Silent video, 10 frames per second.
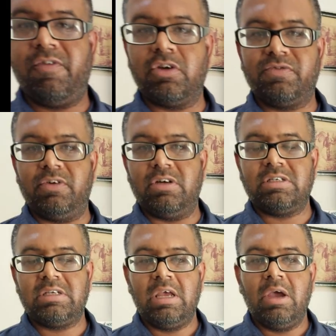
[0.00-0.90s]
phosphorus.
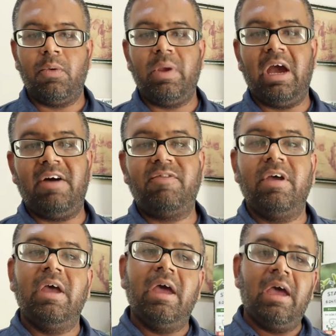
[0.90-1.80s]
We have
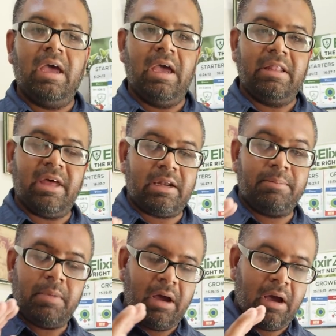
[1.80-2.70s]
that
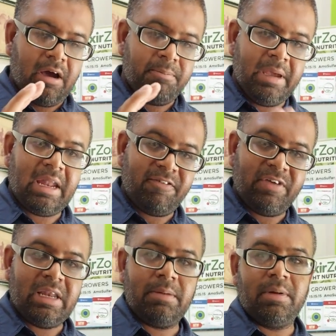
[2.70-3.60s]
are made
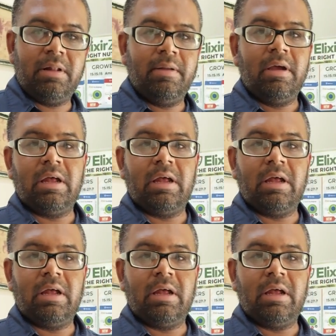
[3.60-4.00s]
available,